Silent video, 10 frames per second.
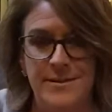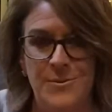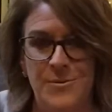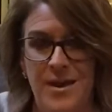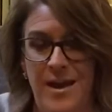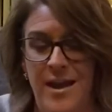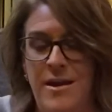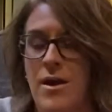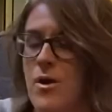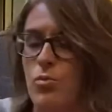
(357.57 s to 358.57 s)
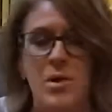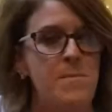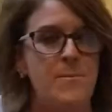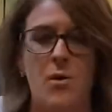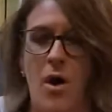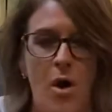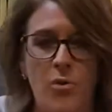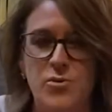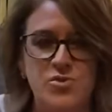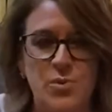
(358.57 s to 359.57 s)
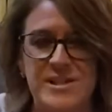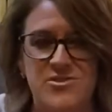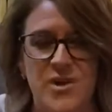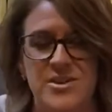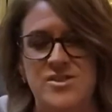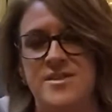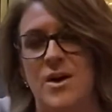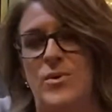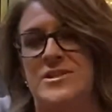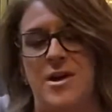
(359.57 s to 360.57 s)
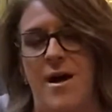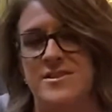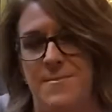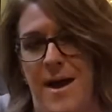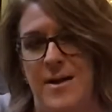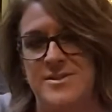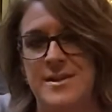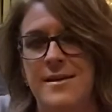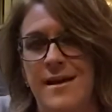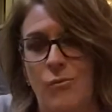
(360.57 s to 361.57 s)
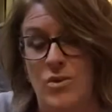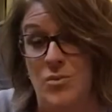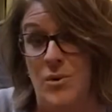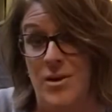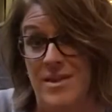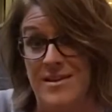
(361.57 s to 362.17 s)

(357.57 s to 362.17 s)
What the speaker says: okay? Remember all those reading strategies that we talked about when we were in the